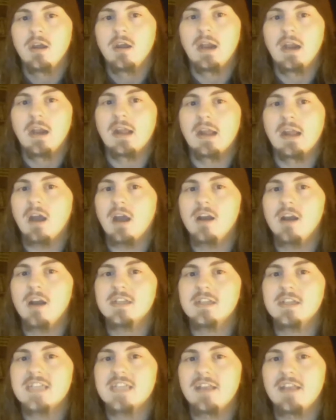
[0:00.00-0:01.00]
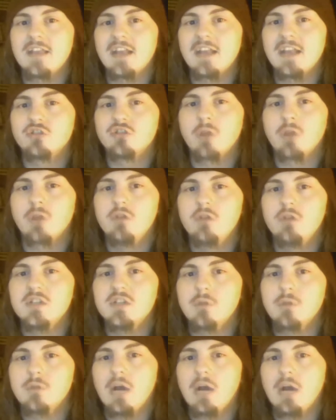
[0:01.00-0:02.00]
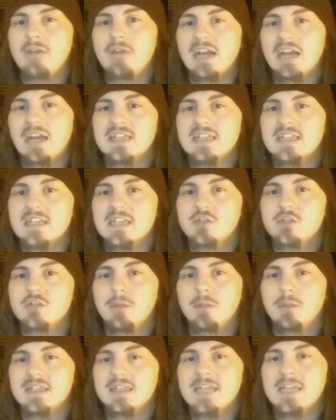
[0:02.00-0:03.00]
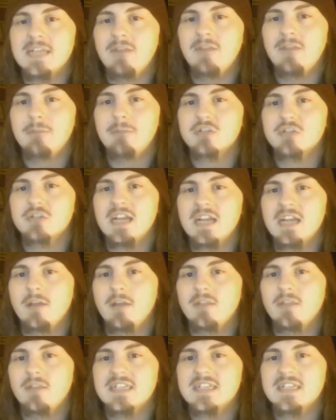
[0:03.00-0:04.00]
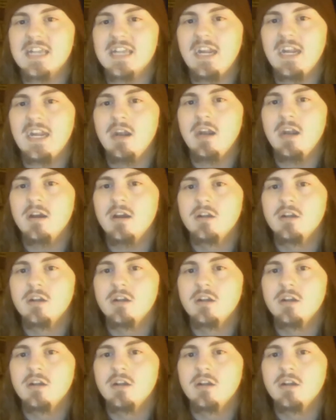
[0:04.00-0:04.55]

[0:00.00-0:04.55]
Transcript: And Ayana said that drones will have access to about 70% of the city